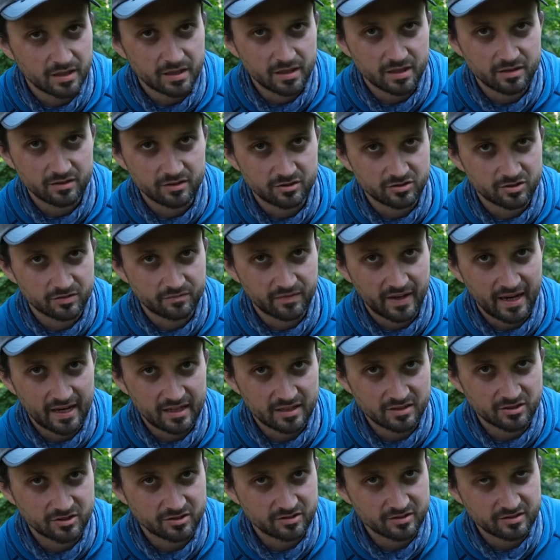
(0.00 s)
There's
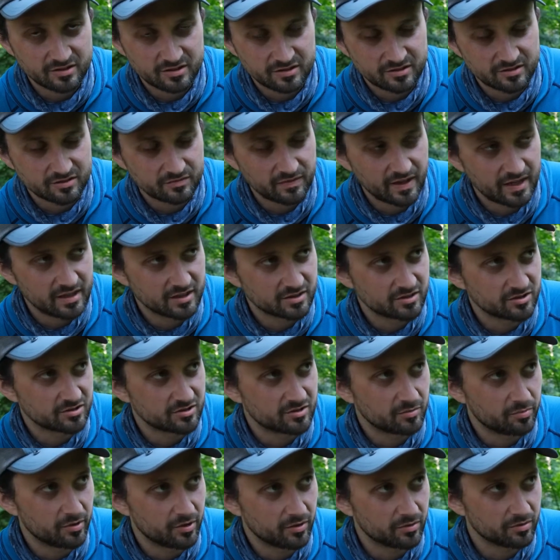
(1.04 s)
advantages and disadvantages to
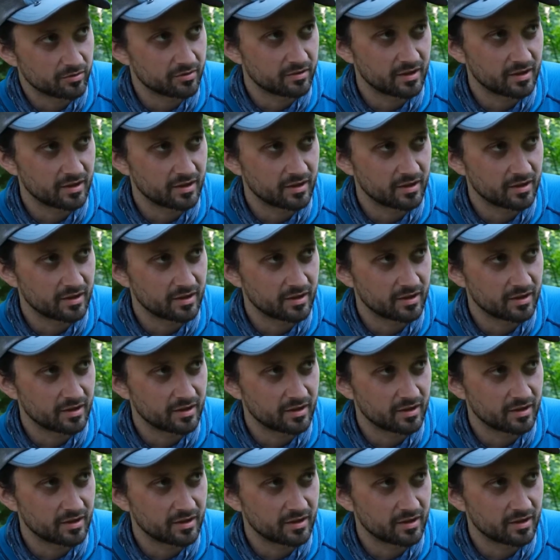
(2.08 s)
both.